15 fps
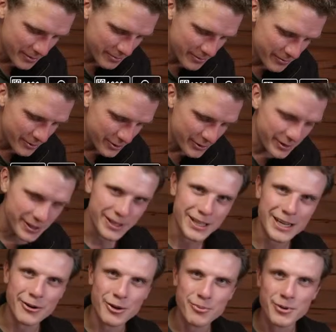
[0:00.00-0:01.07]
before, the little
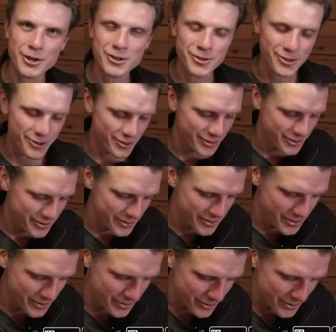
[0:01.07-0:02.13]
Harry Potter
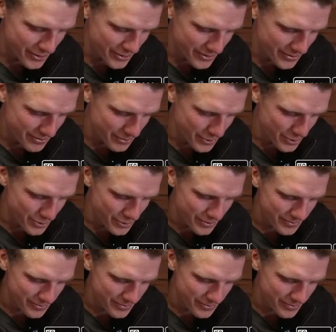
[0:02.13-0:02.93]
store mood.